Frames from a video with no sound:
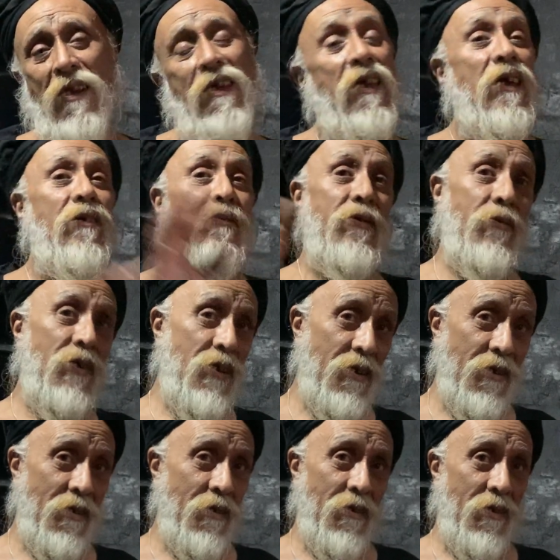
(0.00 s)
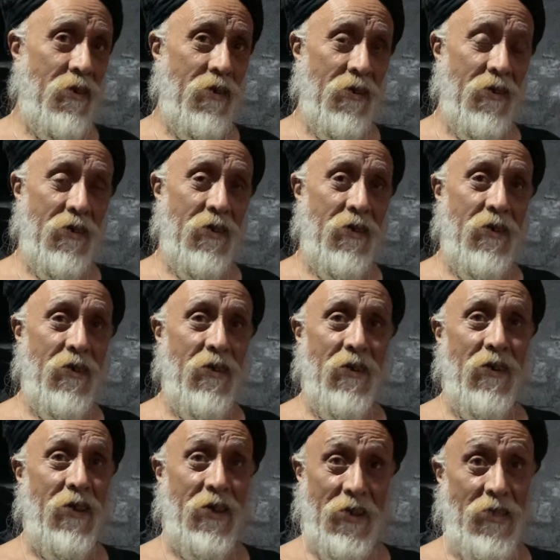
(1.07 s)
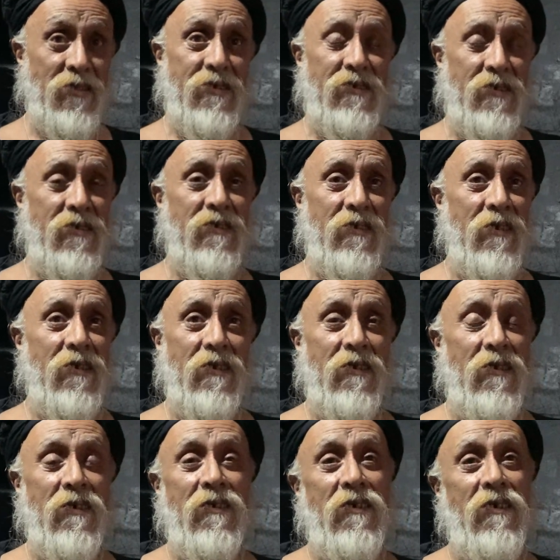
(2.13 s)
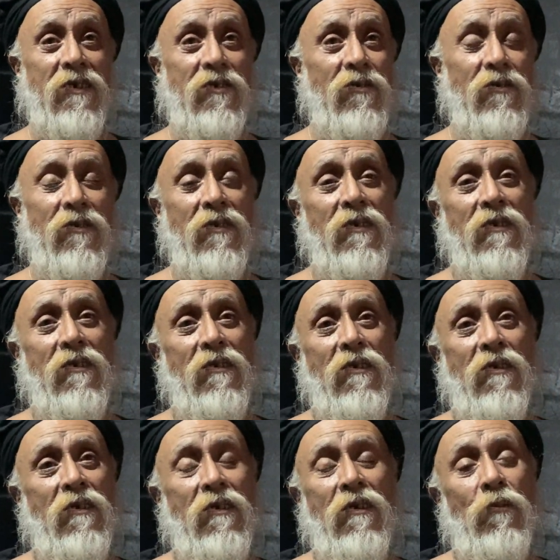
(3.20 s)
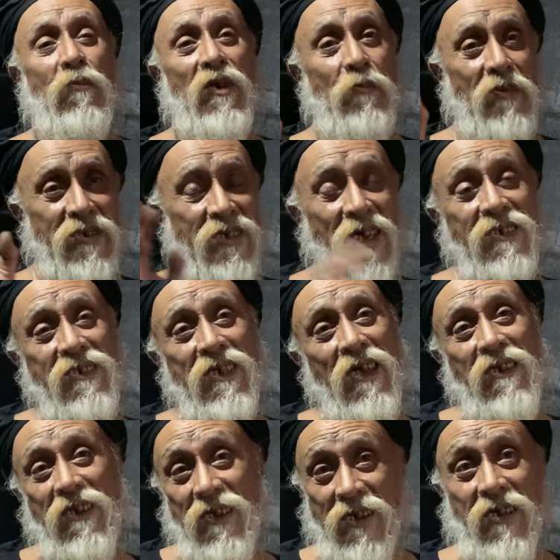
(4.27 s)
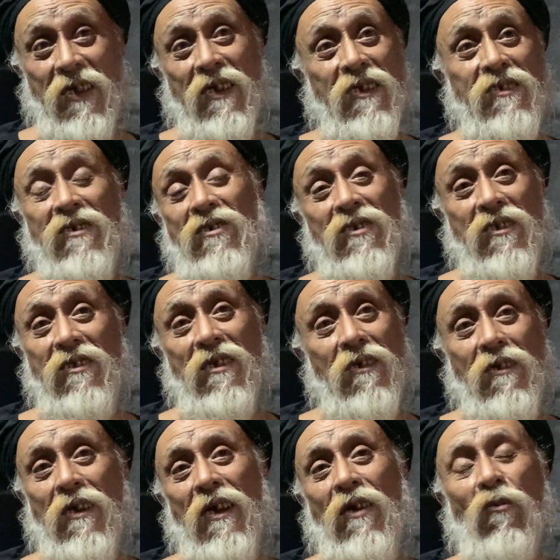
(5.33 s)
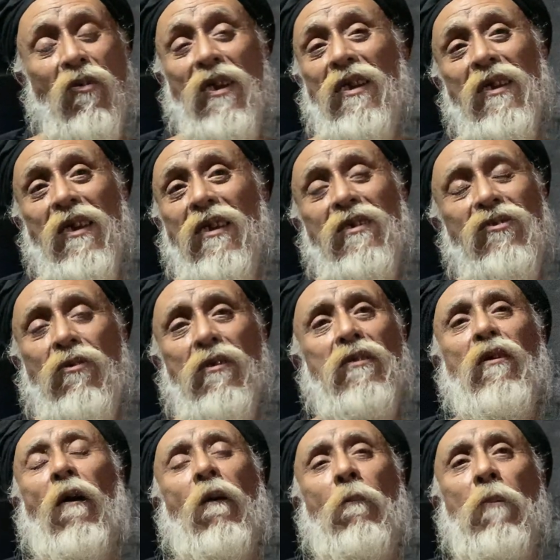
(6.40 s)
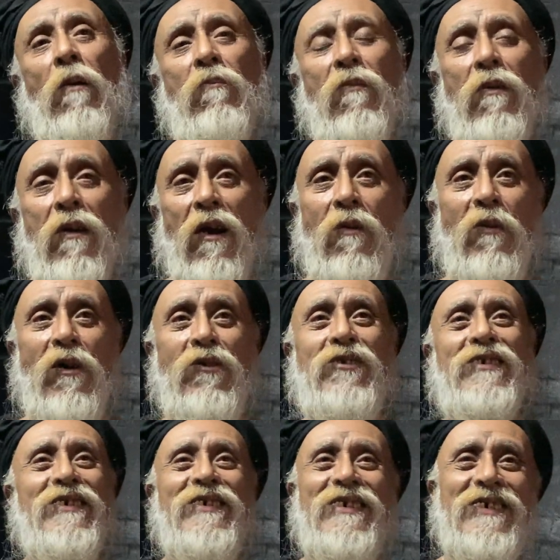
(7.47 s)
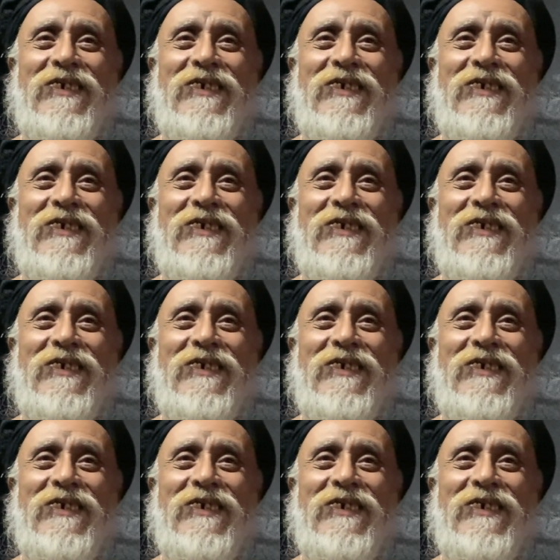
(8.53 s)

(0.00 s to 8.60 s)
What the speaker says: like everyone else. you know. But besides that, he is a siddha, and one day he's going to come out.